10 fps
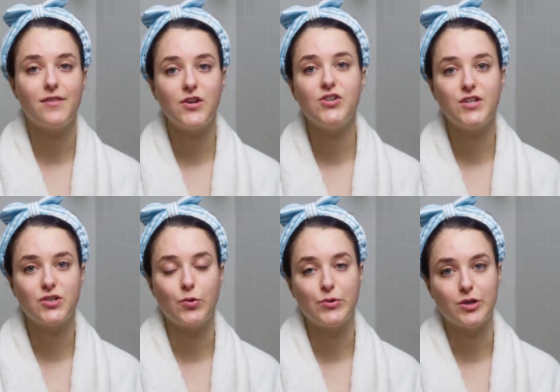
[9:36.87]
then you need to
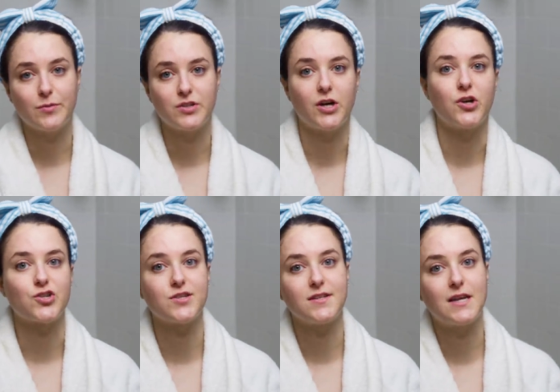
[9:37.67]
go to a
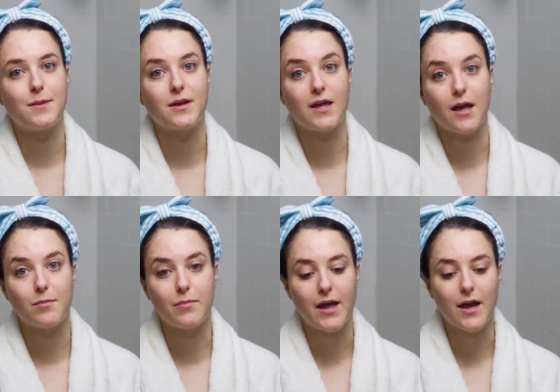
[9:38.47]
dermatologist and set up a game
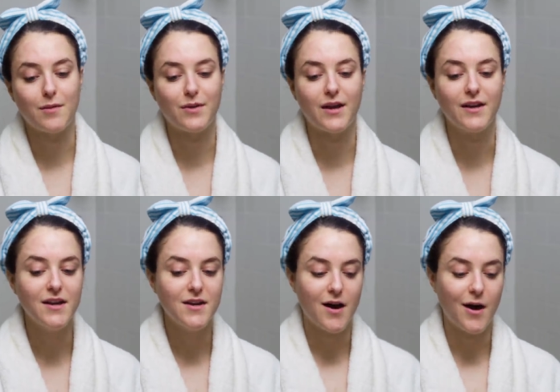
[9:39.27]
plan. But
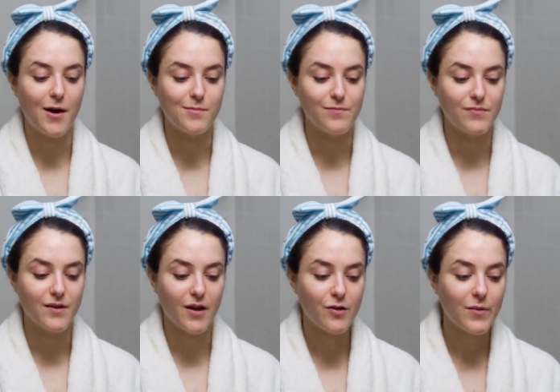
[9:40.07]

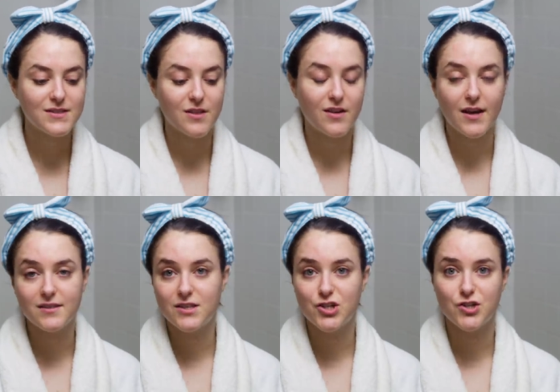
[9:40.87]
otherwise, I think
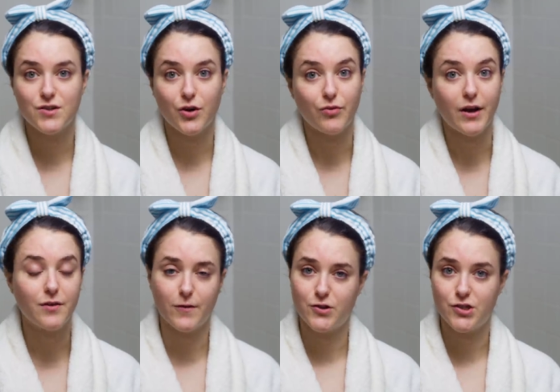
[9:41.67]
estheticians are great
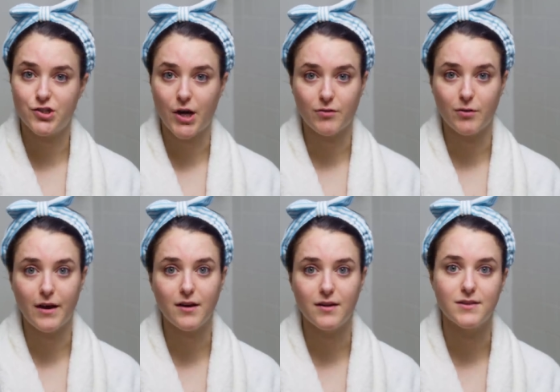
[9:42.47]
for just general
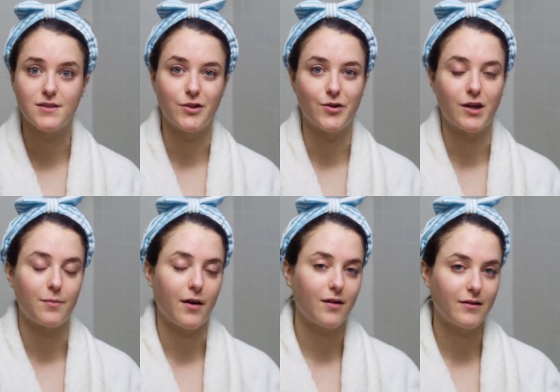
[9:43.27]
maintenance and learning
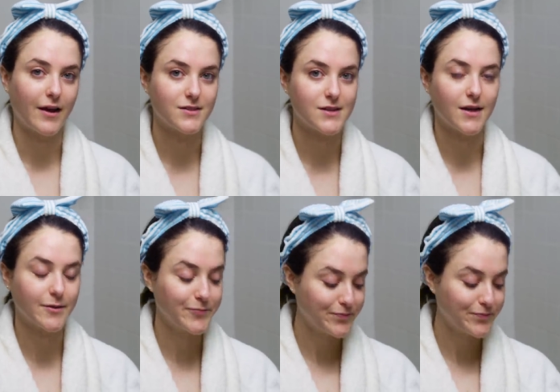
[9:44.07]
about cleansing.